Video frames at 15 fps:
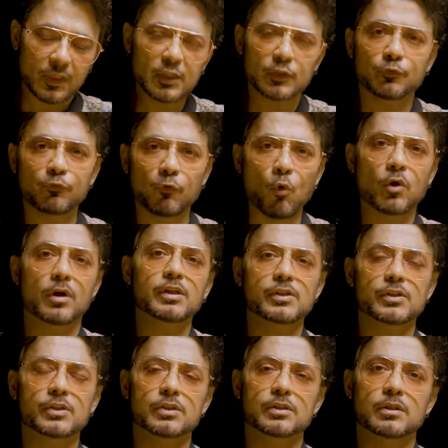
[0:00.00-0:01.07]
is
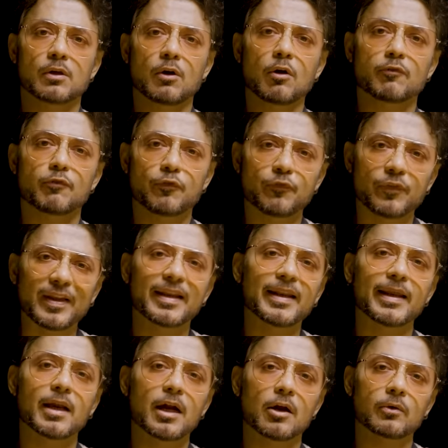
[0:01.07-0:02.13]
focus on
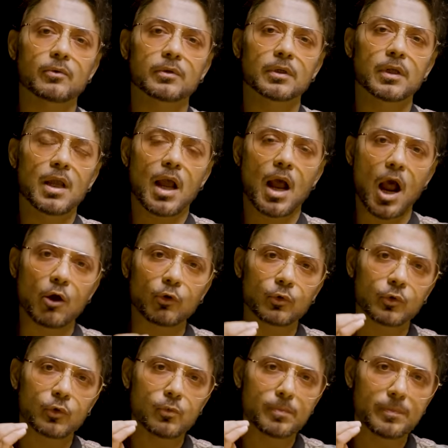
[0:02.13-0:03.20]
figuring out how
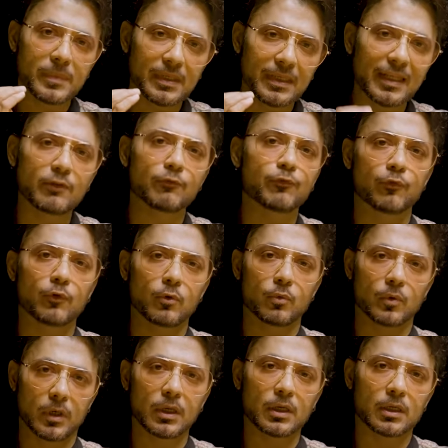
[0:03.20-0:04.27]
to do
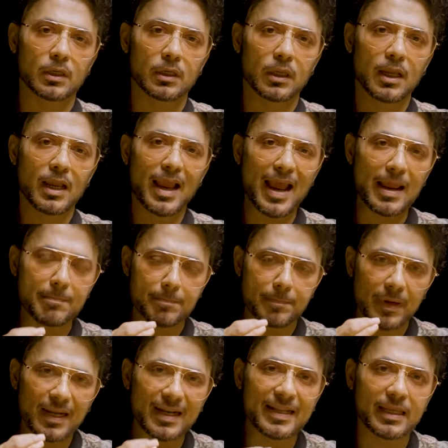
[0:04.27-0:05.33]
meaningful work and
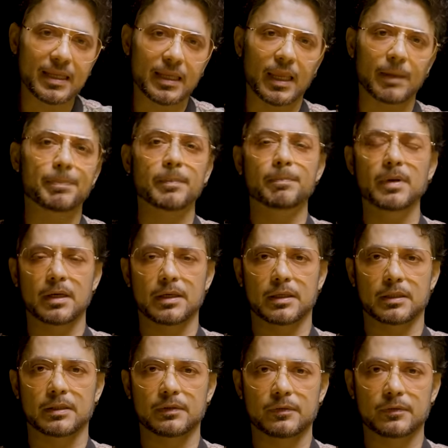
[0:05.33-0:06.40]
build
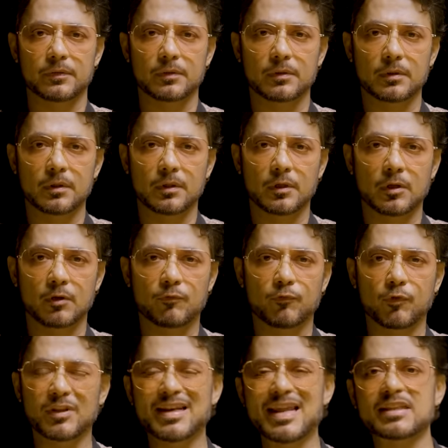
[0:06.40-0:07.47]
capabilities
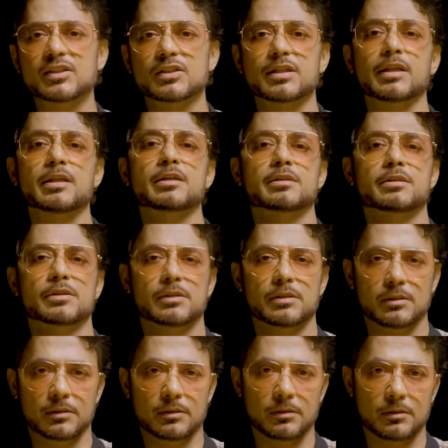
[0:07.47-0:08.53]
for the next 10
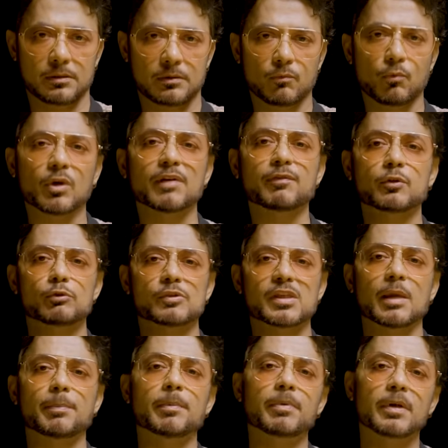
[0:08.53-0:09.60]
years, whatever those
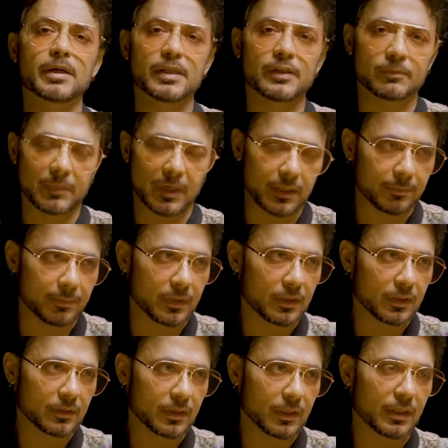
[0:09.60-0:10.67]
capabilities might be,
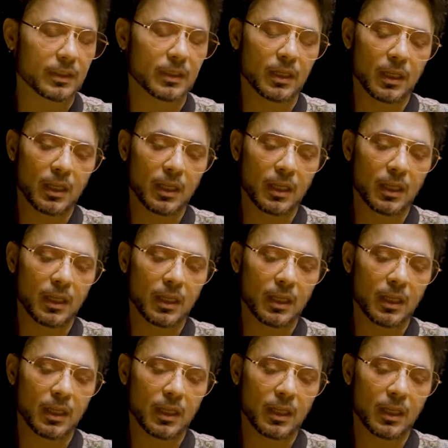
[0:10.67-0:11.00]
right?